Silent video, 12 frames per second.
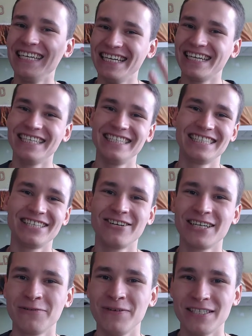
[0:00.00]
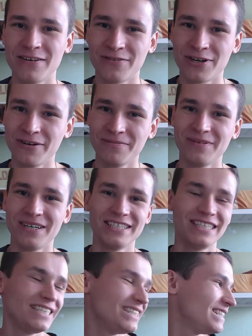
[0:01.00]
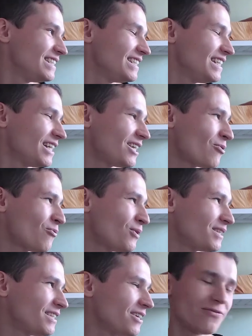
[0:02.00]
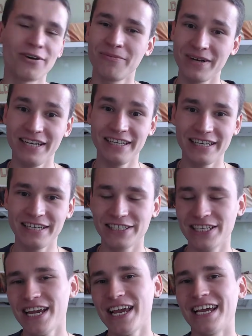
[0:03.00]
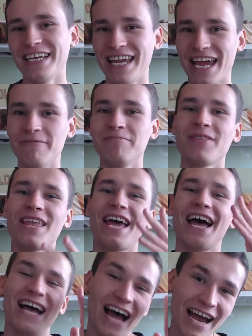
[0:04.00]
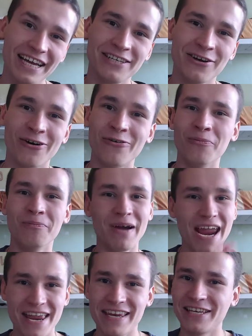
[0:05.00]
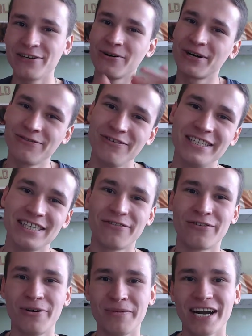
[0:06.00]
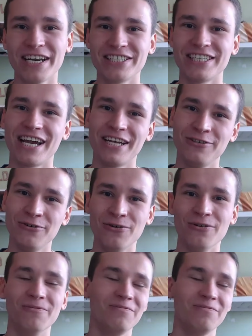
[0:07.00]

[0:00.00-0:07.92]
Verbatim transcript: it's Tongue Twister from uh, what? From English. Yeah. I know many tongue twister from Russia, I do